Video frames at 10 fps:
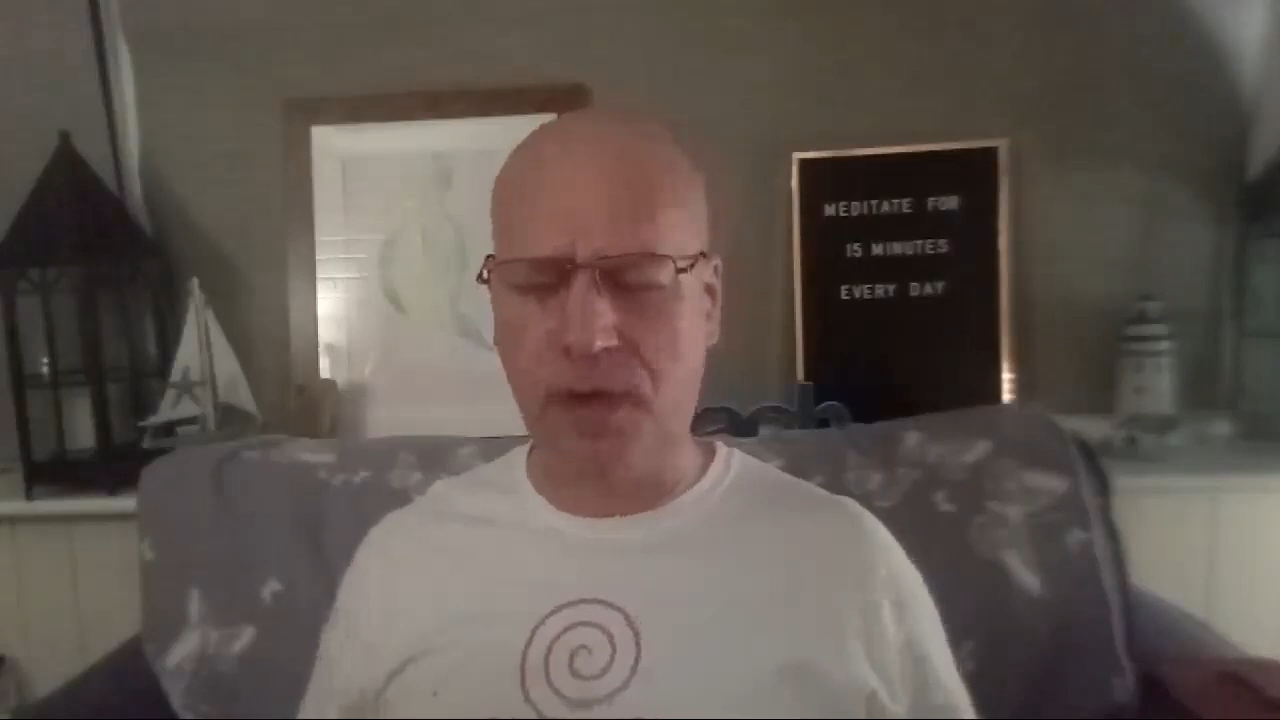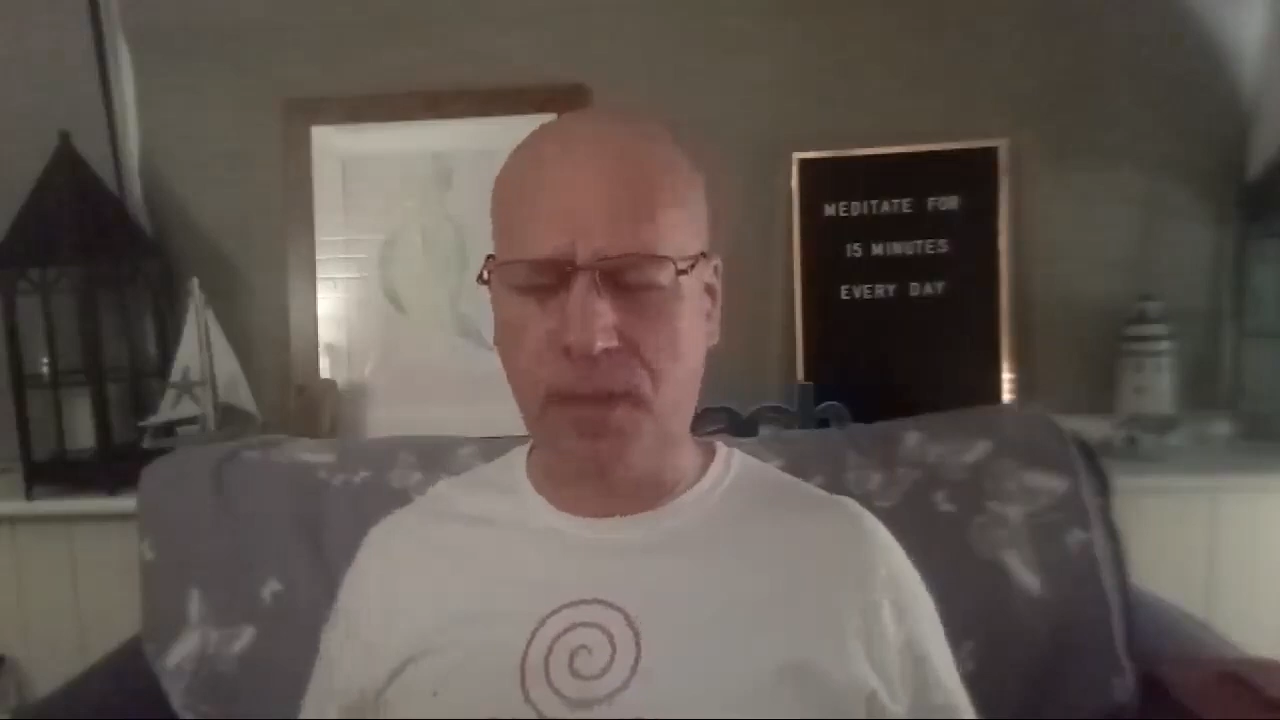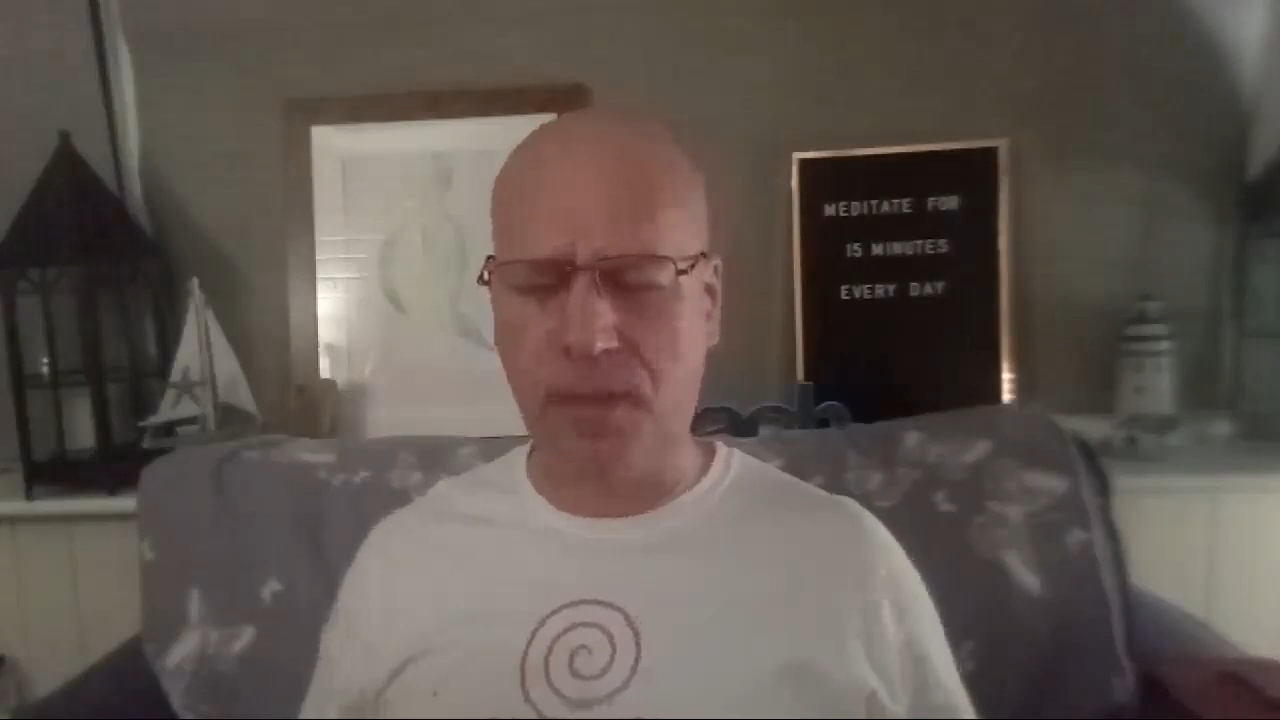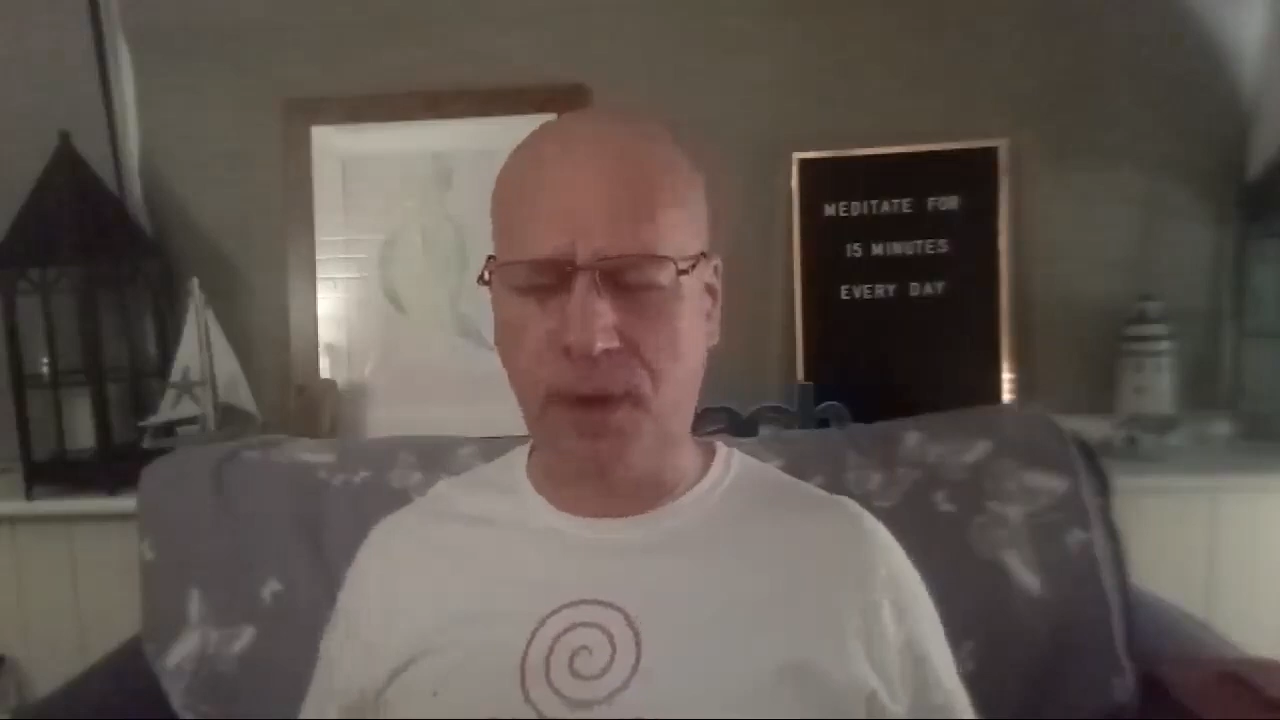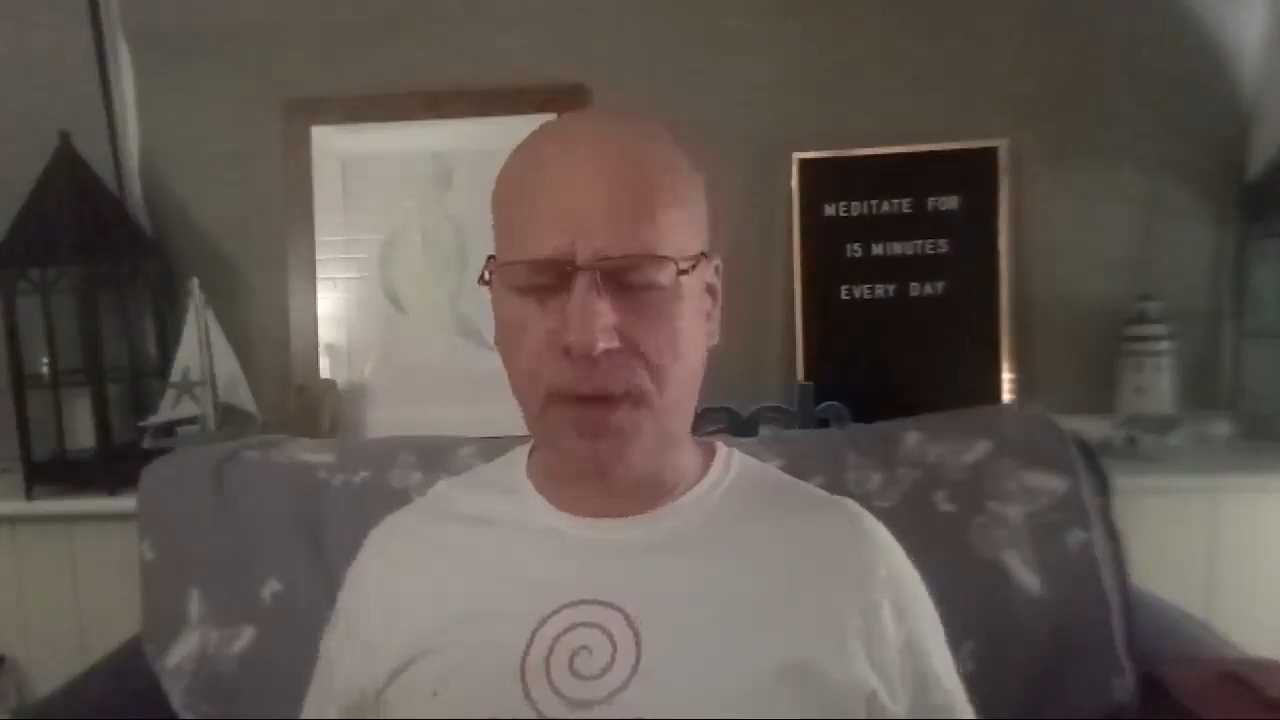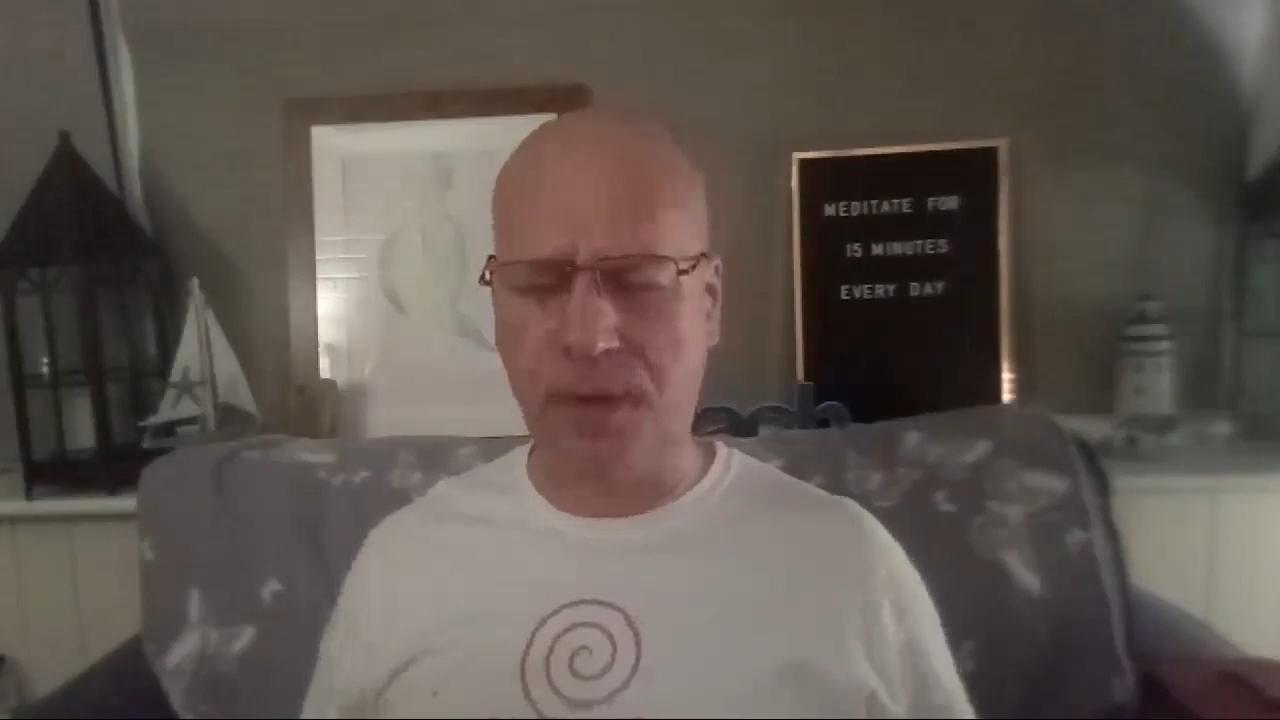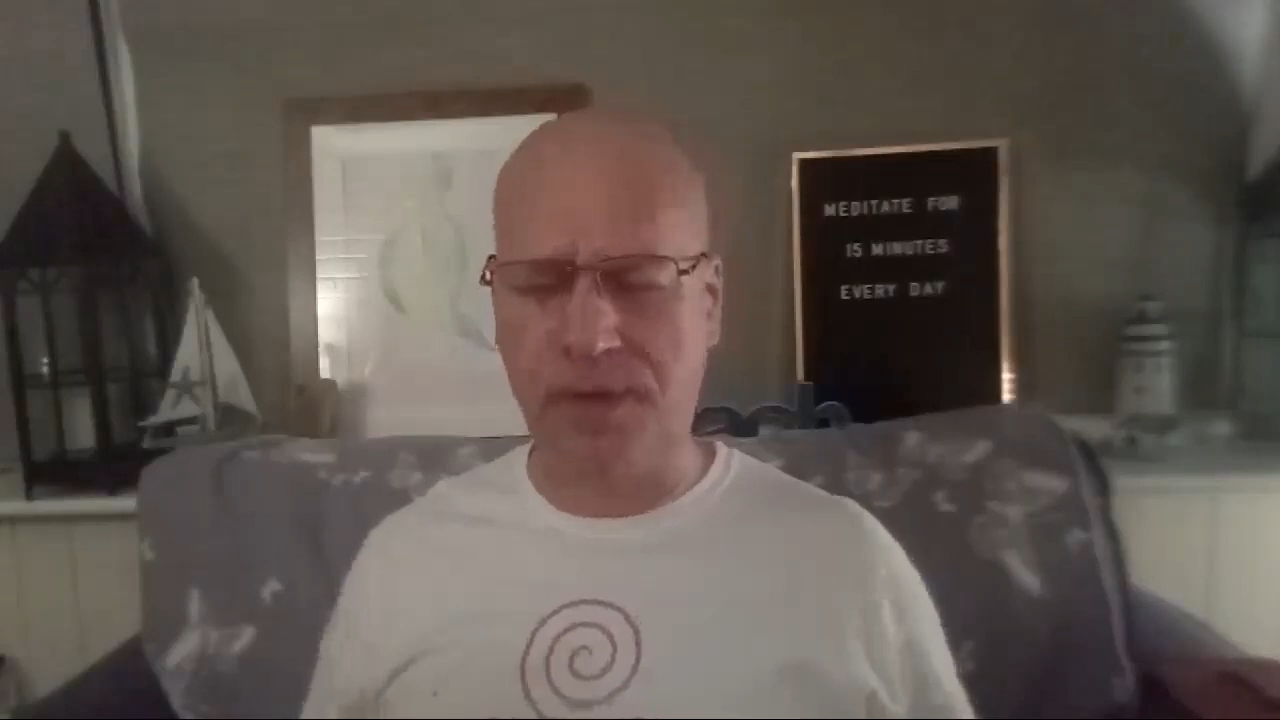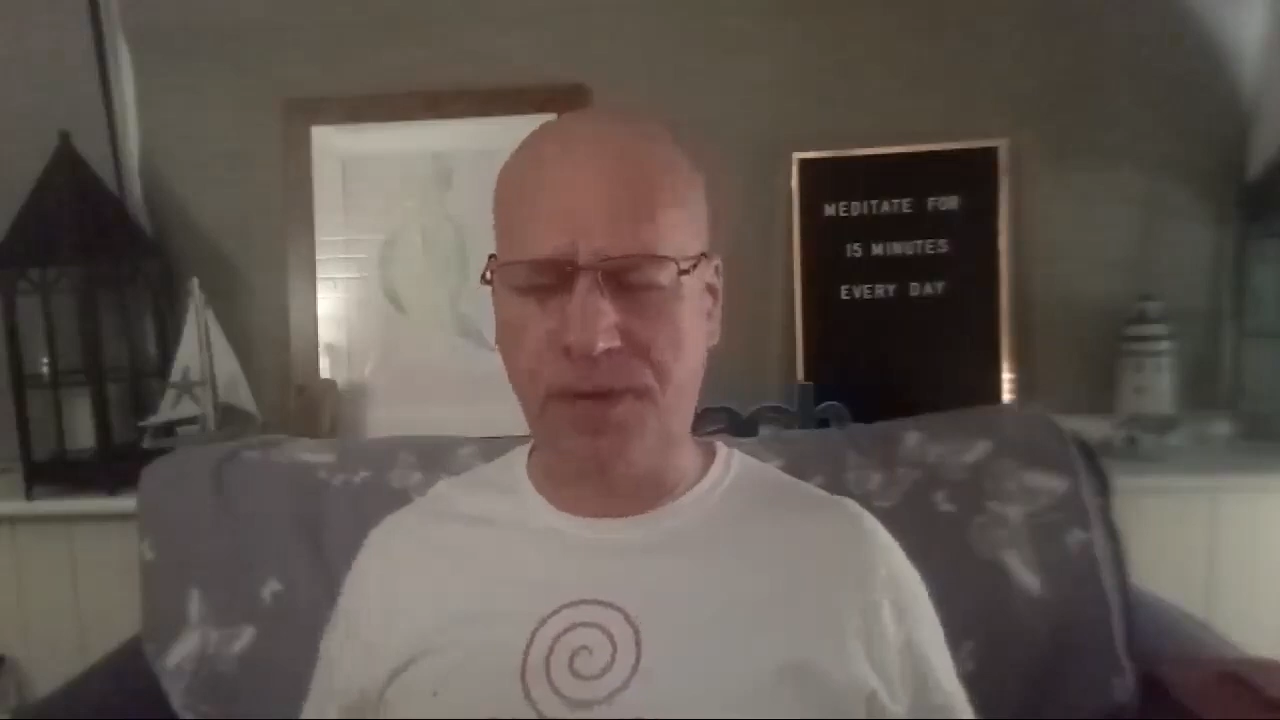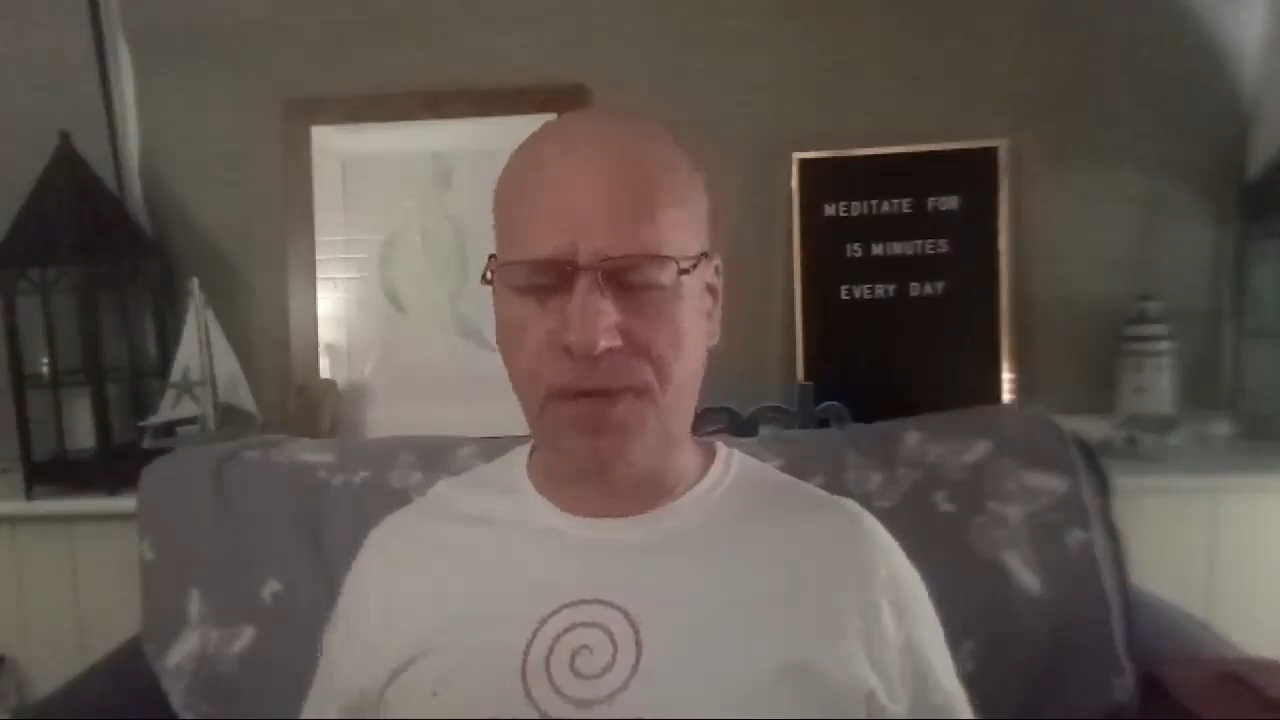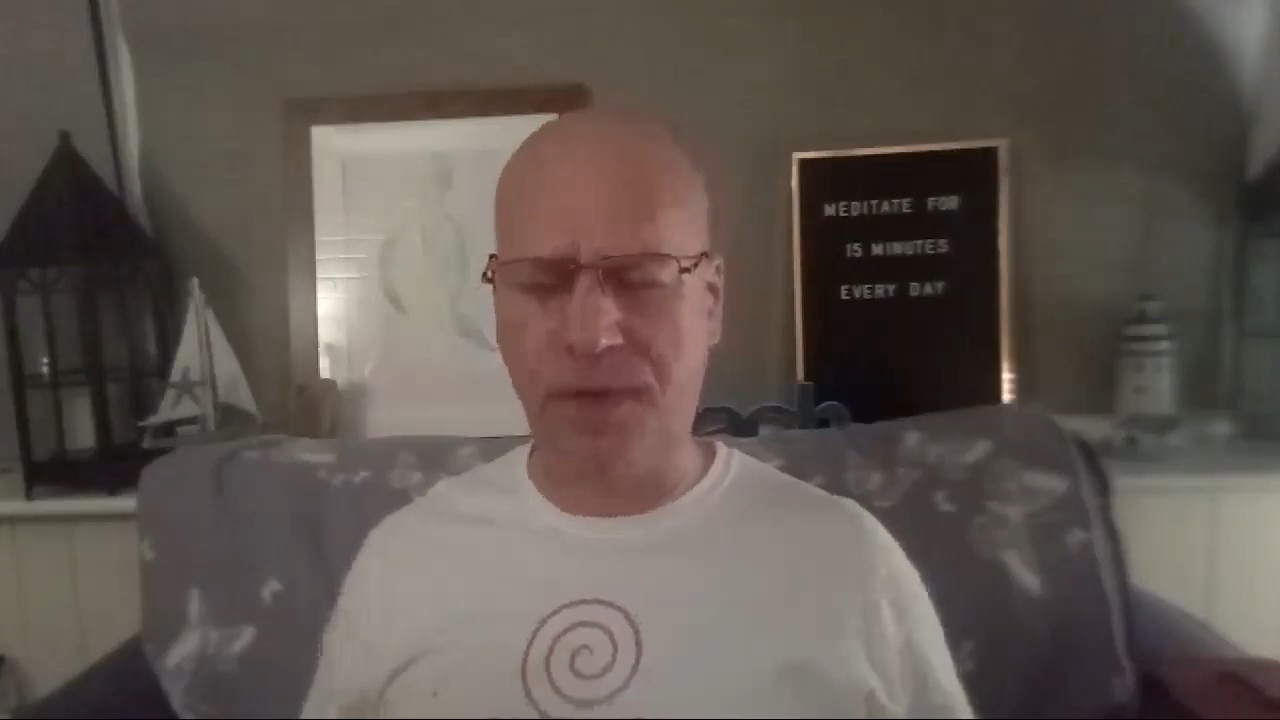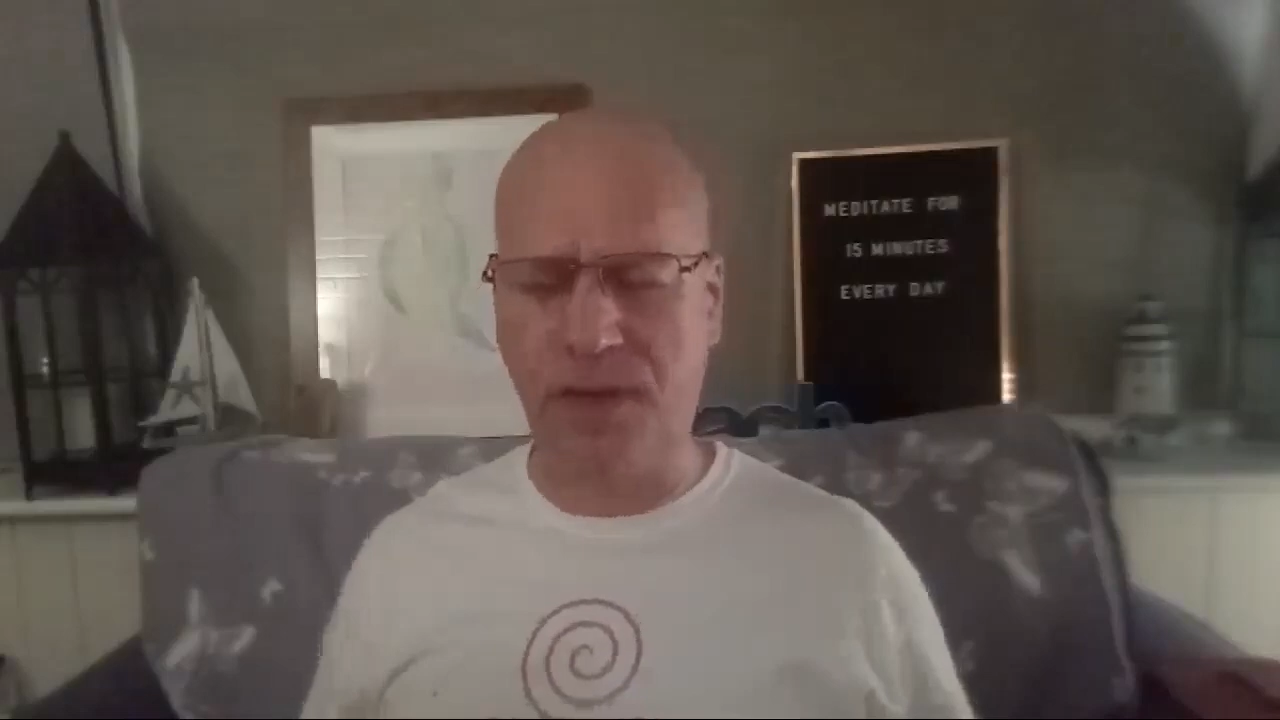that moment.